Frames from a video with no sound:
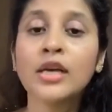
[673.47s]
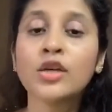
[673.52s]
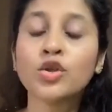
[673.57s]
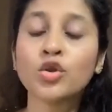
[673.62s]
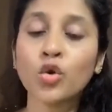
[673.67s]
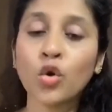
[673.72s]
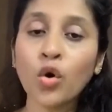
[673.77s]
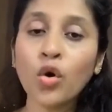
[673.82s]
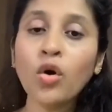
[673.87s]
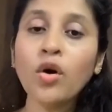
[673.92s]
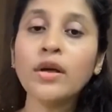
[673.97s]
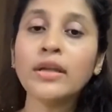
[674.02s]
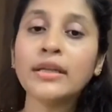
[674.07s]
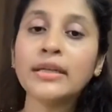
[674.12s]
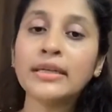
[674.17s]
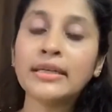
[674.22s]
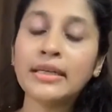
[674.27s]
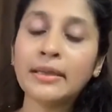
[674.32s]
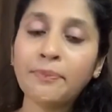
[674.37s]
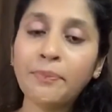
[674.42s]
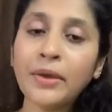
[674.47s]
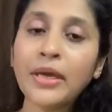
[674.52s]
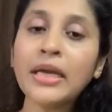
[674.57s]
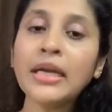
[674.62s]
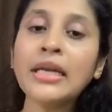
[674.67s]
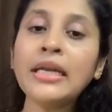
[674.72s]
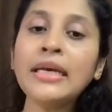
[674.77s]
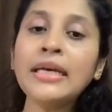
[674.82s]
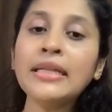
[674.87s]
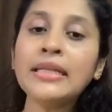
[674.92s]
so
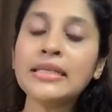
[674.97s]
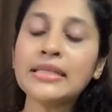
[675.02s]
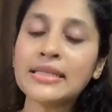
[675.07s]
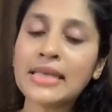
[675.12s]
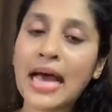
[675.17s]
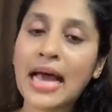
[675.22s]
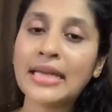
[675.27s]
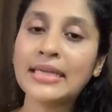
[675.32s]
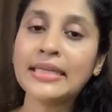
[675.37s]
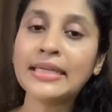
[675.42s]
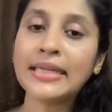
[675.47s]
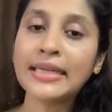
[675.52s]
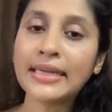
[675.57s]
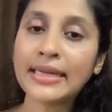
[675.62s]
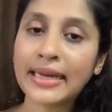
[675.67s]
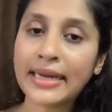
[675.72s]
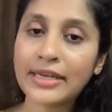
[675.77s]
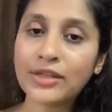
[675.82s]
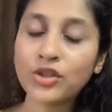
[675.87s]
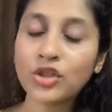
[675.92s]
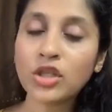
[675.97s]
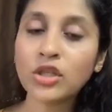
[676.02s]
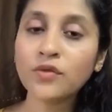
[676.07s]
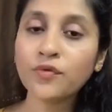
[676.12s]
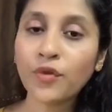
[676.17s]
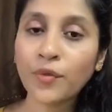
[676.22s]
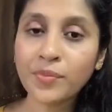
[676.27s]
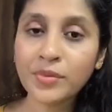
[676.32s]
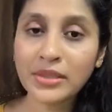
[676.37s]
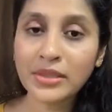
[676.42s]
typically the salary
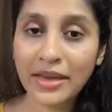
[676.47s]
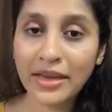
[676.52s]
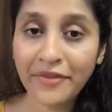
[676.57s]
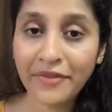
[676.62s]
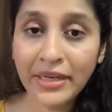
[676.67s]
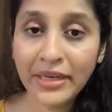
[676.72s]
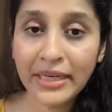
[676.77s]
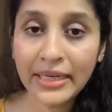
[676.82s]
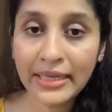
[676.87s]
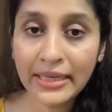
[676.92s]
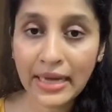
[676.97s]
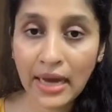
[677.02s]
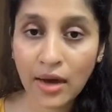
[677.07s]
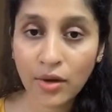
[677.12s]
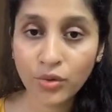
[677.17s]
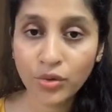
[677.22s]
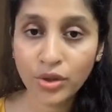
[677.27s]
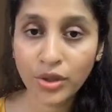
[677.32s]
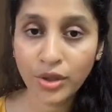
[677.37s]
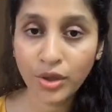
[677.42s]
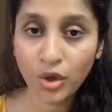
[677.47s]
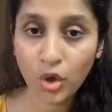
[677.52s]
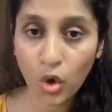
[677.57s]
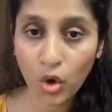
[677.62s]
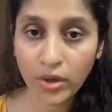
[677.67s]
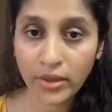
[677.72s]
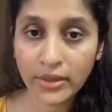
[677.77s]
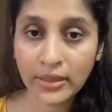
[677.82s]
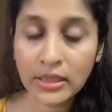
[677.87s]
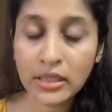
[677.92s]
ranges from
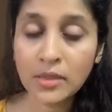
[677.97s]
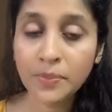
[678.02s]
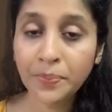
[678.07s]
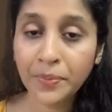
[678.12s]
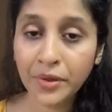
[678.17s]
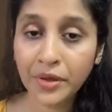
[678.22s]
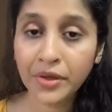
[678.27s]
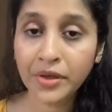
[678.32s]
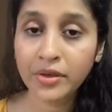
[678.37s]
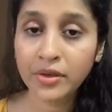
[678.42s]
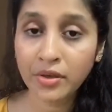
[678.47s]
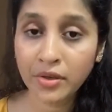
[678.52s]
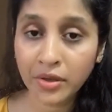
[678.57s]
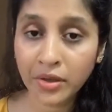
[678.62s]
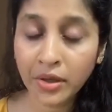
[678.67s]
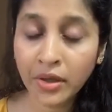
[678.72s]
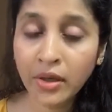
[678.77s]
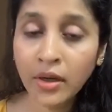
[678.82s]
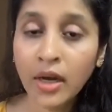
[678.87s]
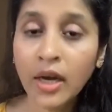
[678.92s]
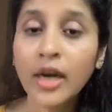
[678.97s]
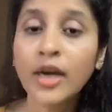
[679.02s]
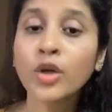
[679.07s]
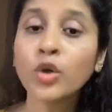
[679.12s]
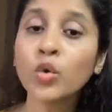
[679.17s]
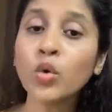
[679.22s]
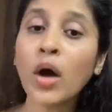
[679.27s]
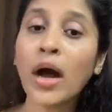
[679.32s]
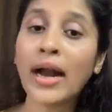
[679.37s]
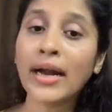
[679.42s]
$70000 per year
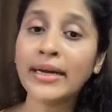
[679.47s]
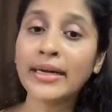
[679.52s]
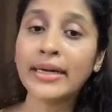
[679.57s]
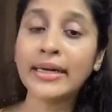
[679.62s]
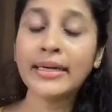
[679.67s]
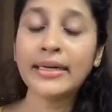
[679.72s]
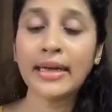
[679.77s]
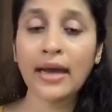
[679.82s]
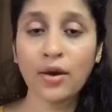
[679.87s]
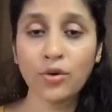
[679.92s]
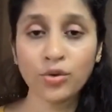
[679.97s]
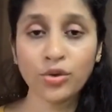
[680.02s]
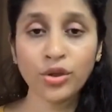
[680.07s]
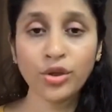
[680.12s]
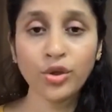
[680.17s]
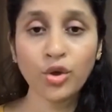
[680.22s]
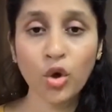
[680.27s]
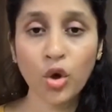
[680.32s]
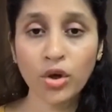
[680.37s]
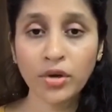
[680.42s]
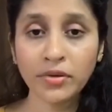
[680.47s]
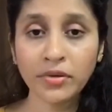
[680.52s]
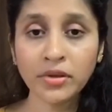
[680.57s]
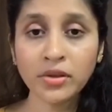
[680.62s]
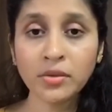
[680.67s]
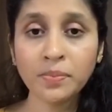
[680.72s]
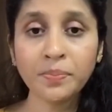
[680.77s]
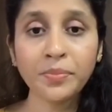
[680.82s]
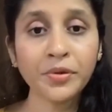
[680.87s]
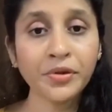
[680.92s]
to
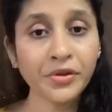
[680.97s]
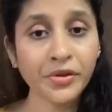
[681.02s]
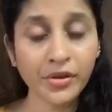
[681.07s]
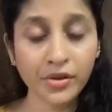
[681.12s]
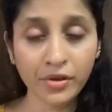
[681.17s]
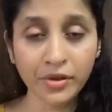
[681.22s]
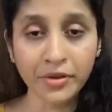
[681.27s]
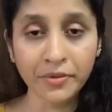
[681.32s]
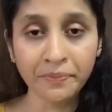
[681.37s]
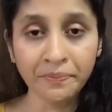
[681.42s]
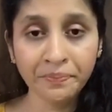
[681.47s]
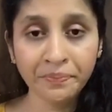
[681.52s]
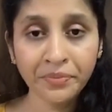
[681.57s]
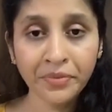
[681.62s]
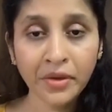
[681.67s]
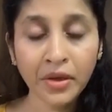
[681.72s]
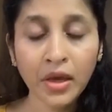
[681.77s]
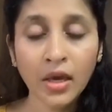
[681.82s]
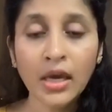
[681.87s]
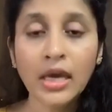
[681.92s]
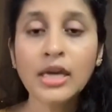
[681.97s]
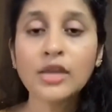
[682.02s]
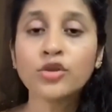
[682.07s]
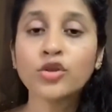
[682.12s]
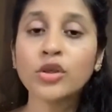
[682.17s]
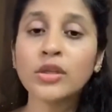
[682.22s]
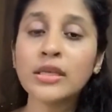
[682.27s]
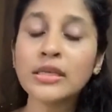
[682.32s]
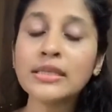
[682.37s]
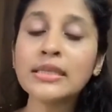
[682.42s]
$100000 per year
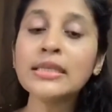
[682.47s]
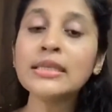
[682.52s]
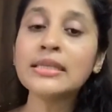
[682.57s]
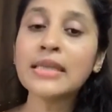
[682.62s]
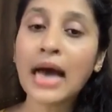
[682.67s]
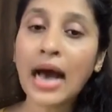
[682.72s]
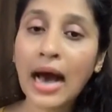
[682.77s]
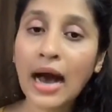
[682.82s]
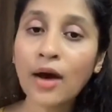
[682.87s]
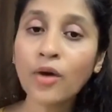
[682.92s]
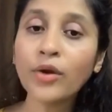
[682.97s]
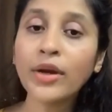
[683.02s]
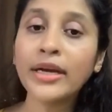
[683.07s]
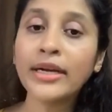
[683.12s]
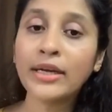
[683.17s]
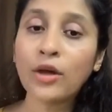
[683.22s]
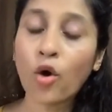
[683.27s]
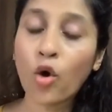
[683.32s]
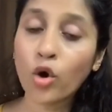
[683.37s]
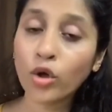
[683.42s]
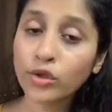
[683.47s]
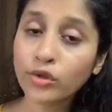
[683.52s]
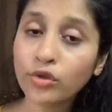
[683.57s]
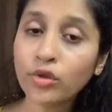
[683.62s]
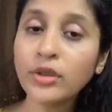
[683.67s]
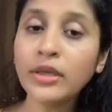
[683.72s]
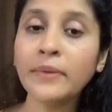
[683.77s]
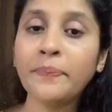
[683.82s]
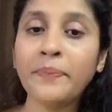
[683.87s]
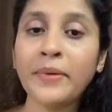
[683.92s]
so this is how it
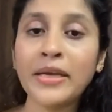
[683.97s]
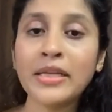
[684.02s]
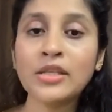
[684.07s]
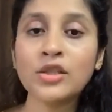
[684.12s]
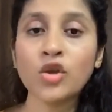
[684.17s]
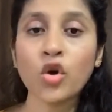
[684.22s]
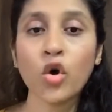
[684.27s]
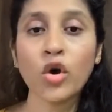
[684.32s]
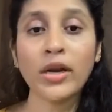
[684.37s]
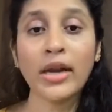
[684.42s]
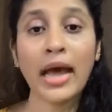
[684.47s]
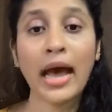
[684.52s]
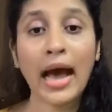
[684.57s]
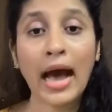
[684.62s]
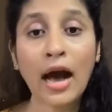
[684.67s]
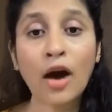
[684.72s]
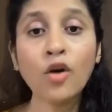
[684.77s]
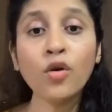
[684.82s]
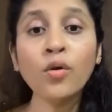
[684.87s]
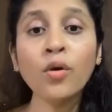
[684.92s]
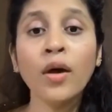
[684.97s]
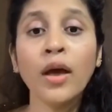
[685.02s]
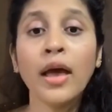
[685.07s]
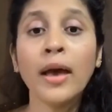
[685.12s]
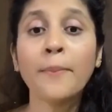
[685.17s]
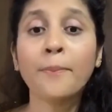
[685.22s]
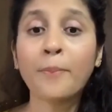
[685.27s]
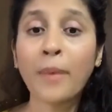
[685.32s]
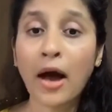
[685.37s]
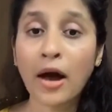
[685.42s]
also depends on how
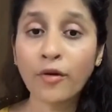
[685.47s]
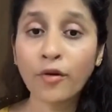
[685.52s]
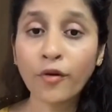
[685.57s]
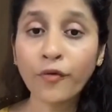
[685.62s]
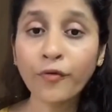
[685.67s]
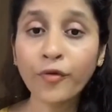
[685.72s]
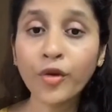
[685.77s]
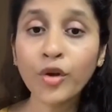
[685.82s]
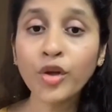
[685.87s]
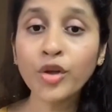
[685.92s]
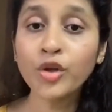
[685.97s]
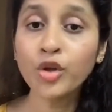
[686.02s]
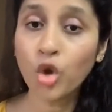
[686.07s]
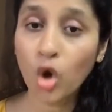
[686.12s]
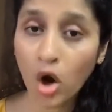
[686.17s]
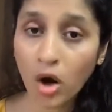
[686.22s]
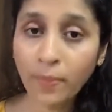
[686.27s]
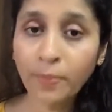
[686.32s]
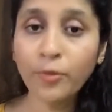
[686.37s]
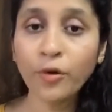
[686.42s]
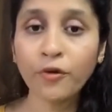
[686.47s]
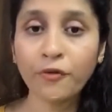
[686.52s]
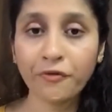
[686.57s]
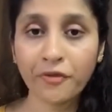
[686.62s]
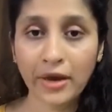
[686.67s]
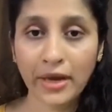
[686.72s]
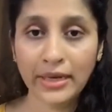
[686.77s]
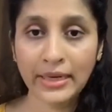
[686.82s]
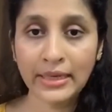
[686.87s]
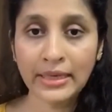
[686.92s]
powerful your
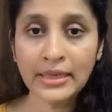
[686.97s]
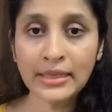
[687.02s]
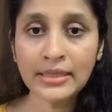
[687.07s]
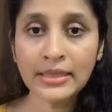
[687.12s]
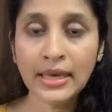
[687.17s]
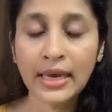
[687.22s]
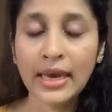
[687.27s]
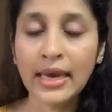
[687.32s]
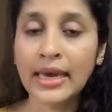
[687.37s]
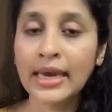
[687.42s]
profile is.